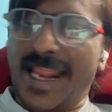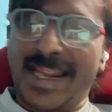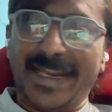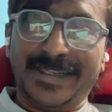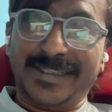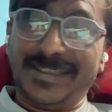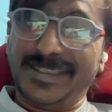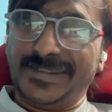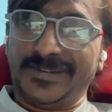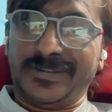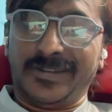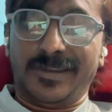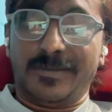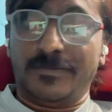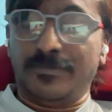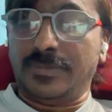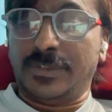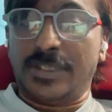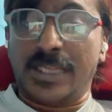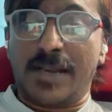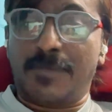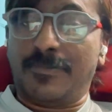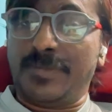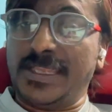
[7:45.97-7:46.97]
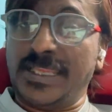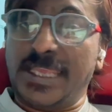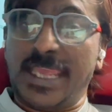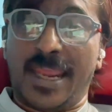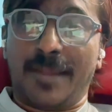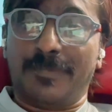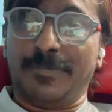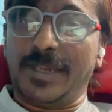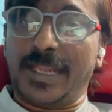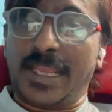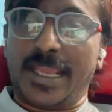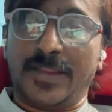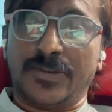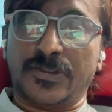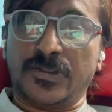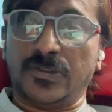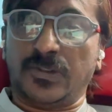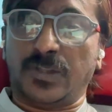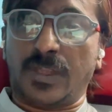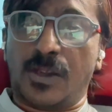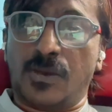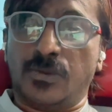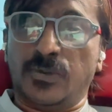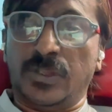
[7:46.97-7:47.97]
ITSM. There are many
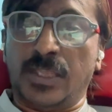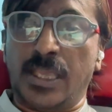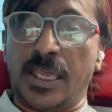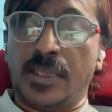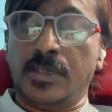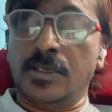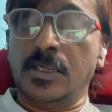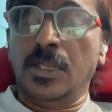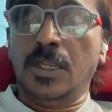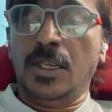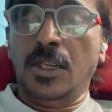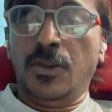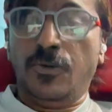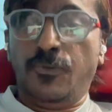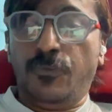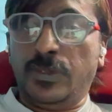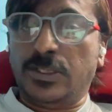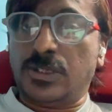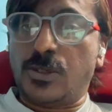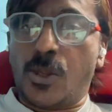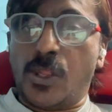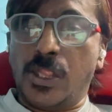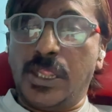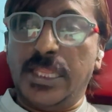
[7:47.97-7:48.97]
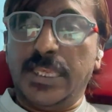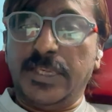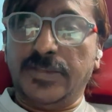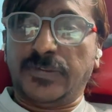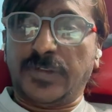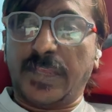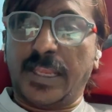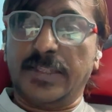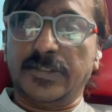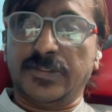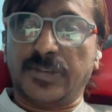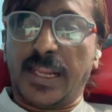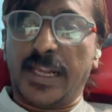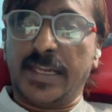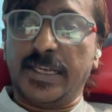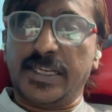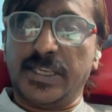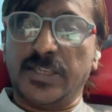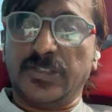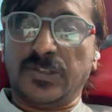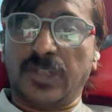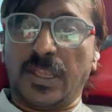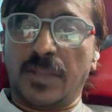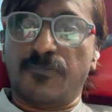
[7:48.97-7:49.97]
applications out there which only sells
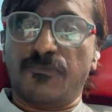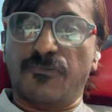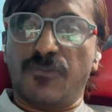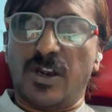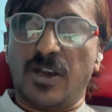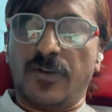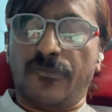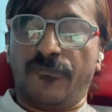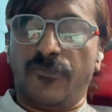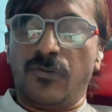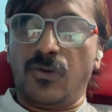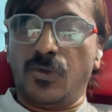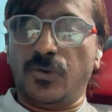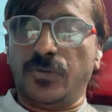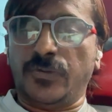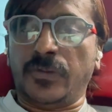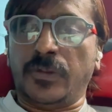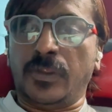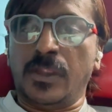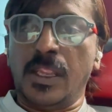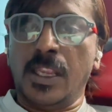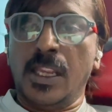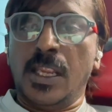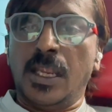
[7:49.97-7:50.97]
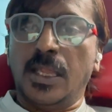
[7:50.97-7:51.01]
ITSM workflows.